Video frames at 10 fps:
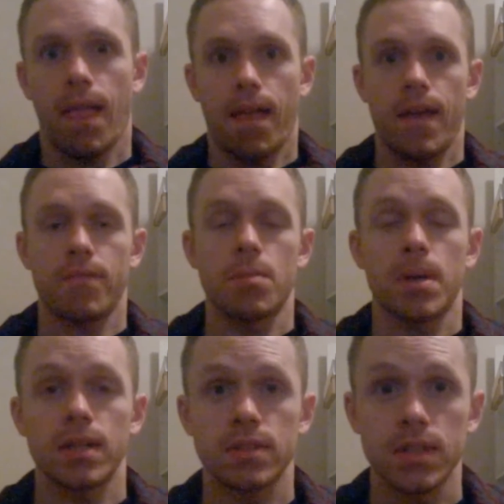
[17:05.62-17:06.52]
Have a
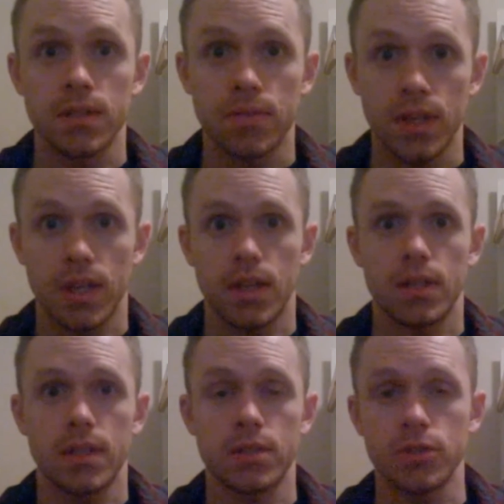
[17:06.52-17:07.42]
positive and
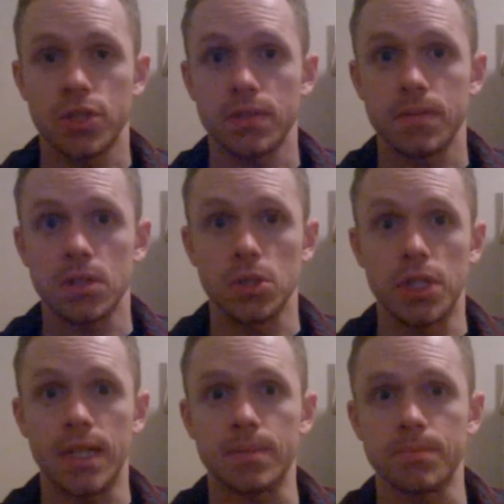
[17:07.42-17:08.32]
energy-filled day.